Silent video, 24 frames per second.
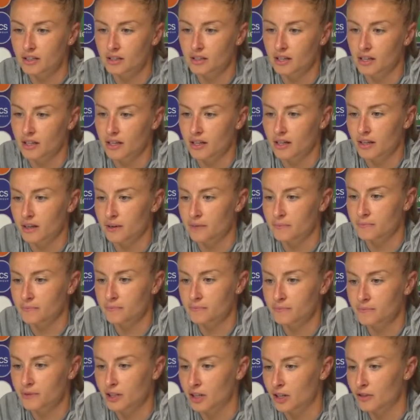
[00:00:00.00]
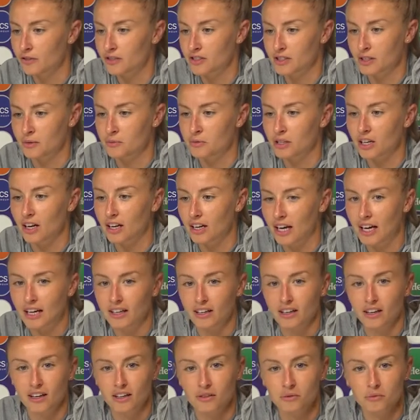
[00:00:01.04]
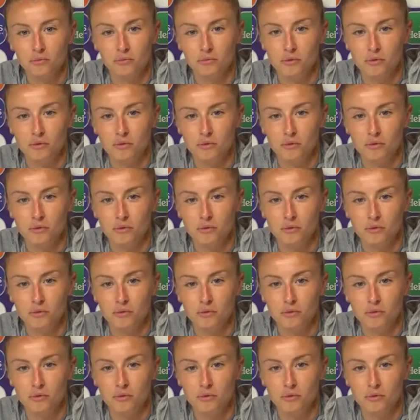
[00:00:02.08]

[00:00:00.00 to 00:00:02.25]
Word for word: Um, you know, for somebody like Hannah,